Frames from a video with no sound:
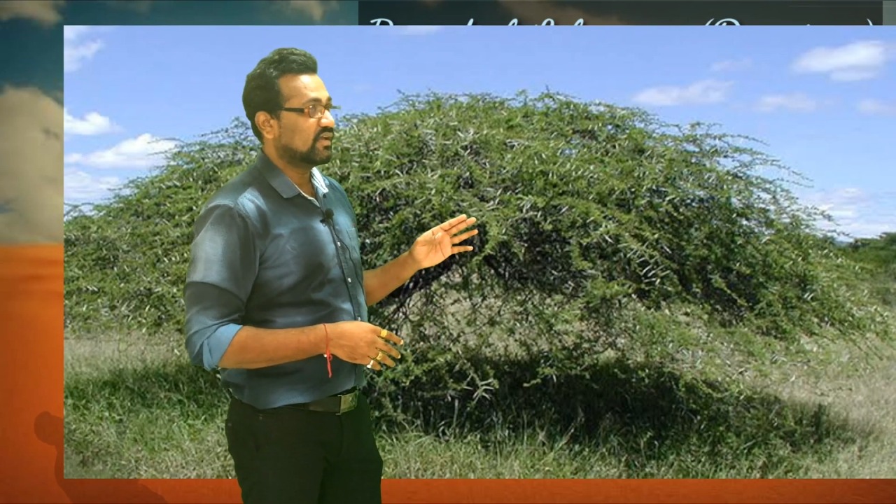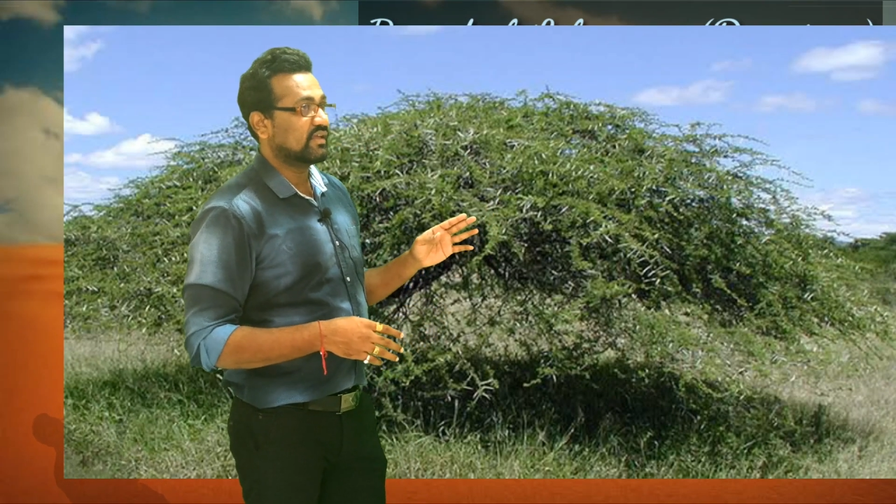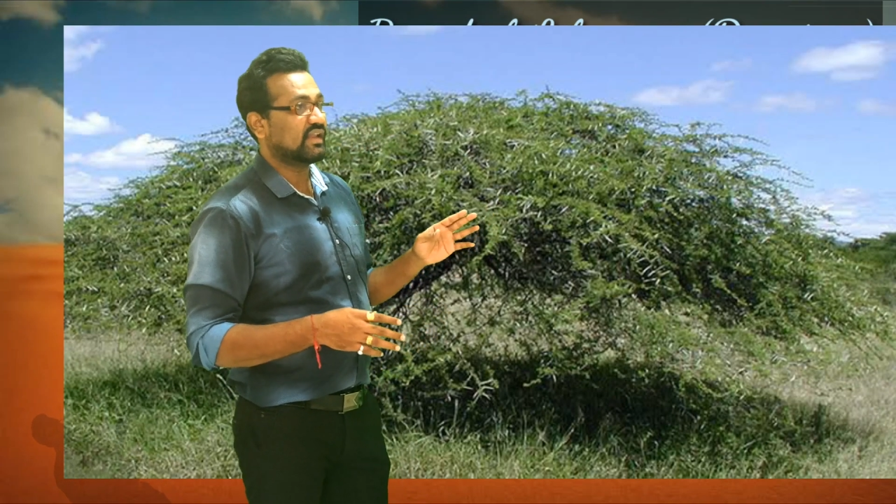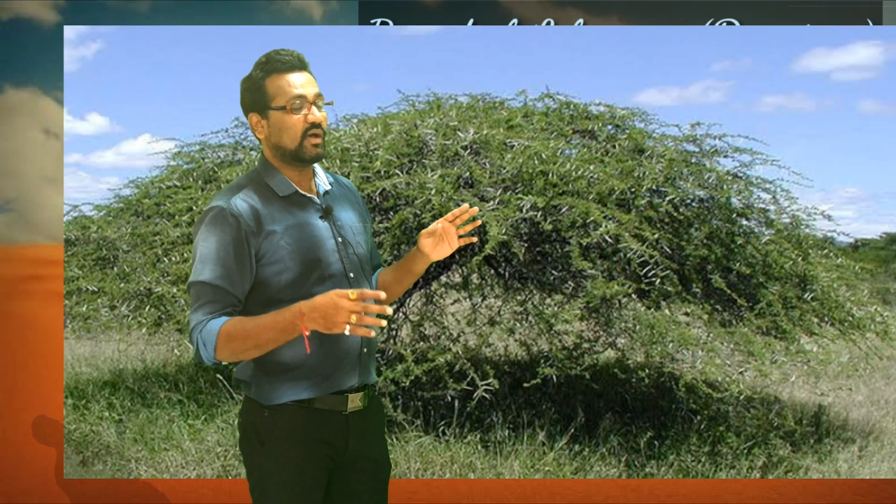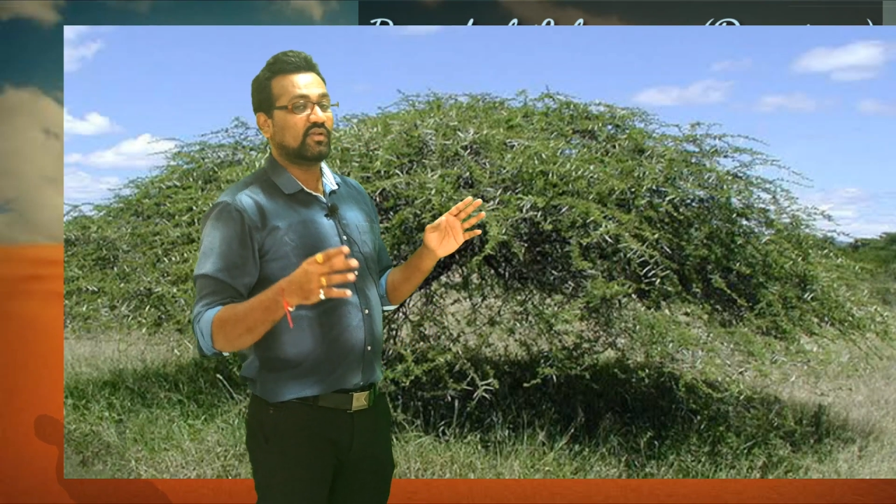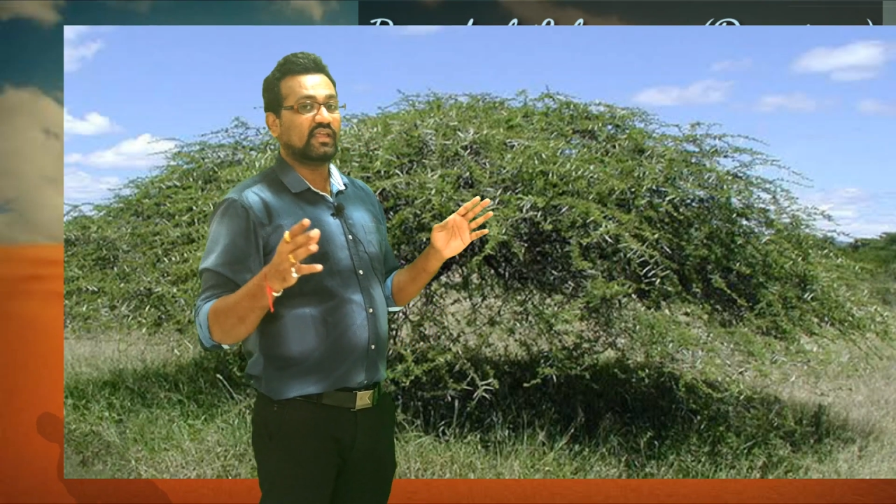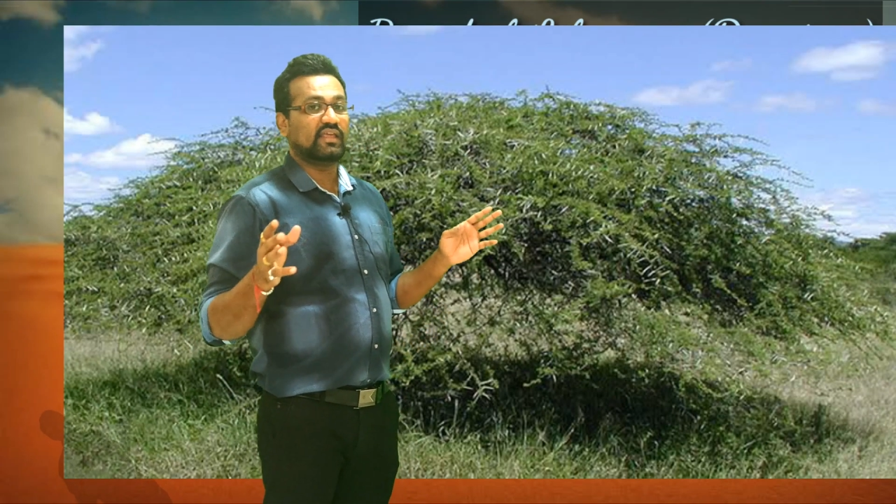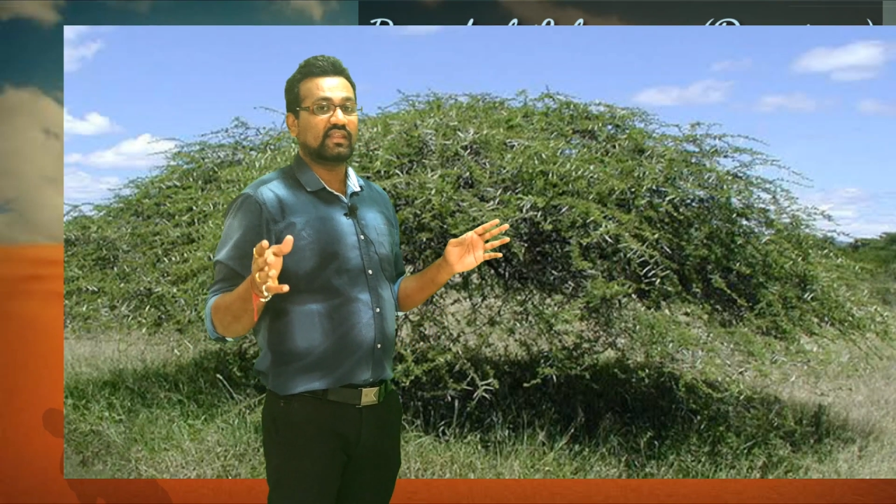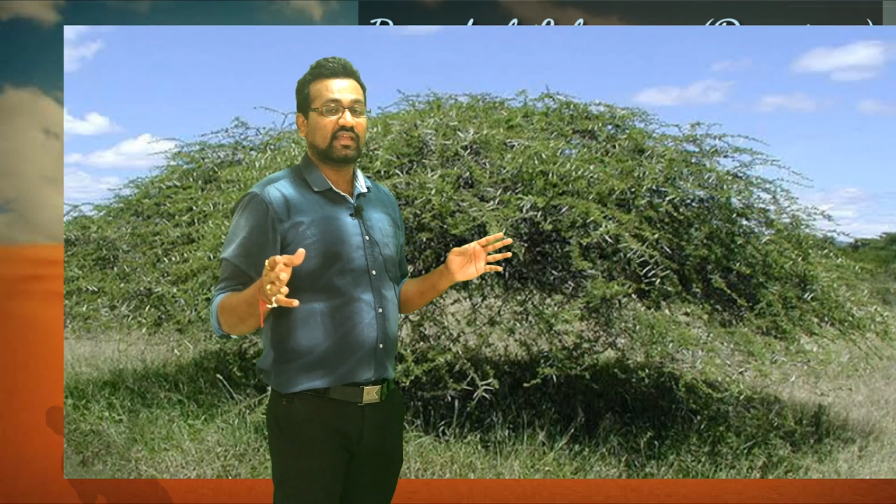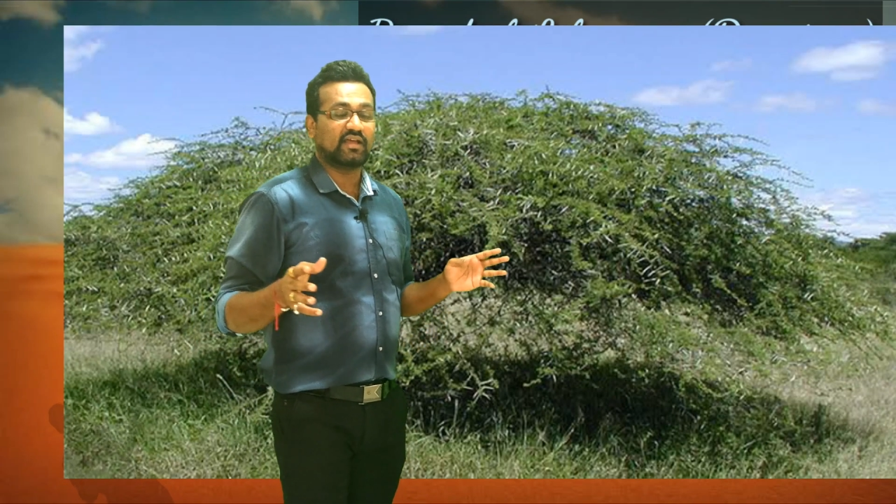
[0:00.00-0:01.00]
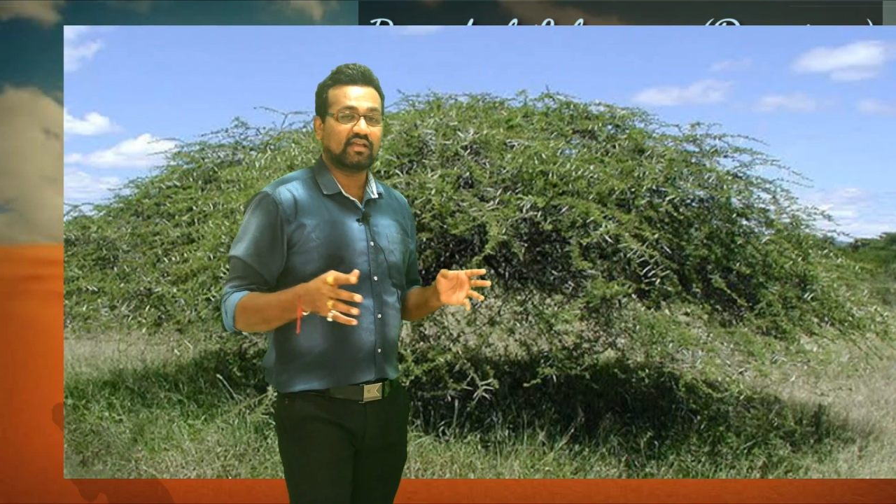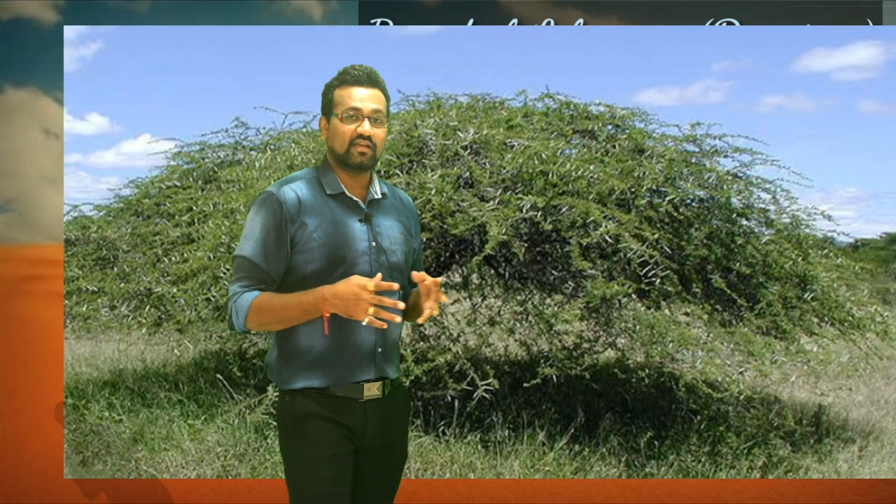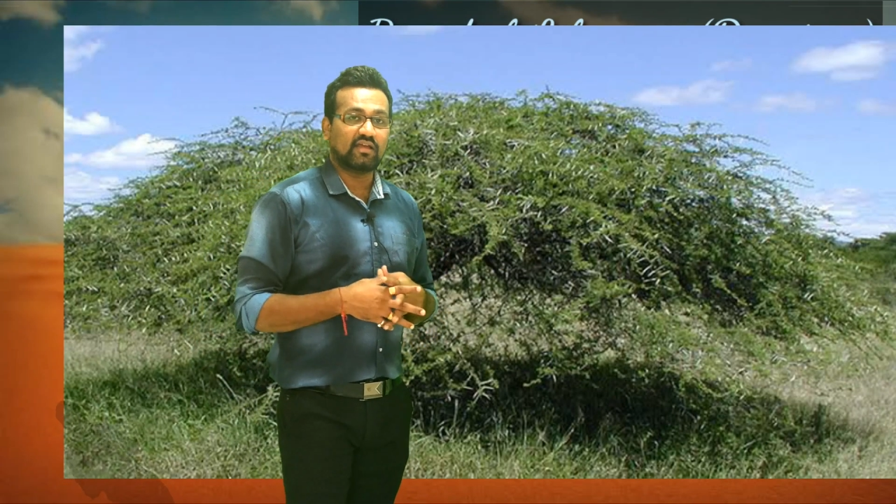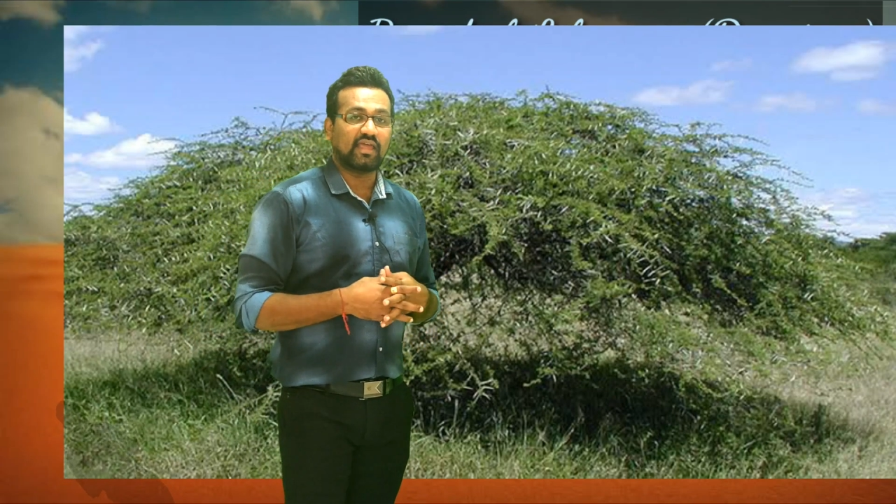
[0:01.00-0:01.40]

In our area,